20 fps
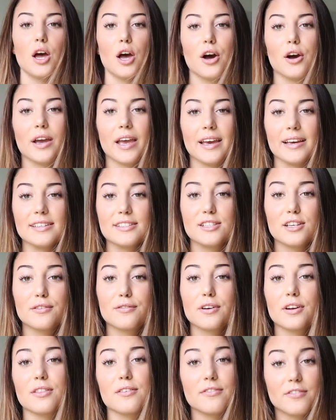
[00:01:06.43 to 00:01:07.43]
Okay, so
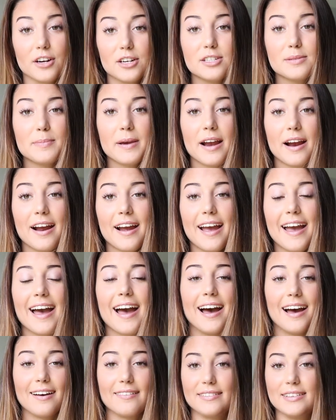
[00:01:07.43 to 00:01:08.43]
for the first pair I
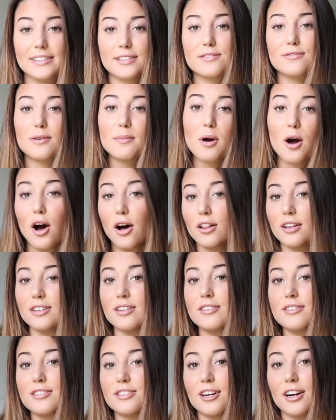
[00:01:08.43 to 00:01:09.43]
have is from
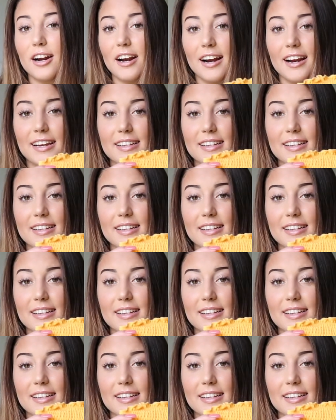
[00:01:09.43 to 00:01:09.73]
Hollister.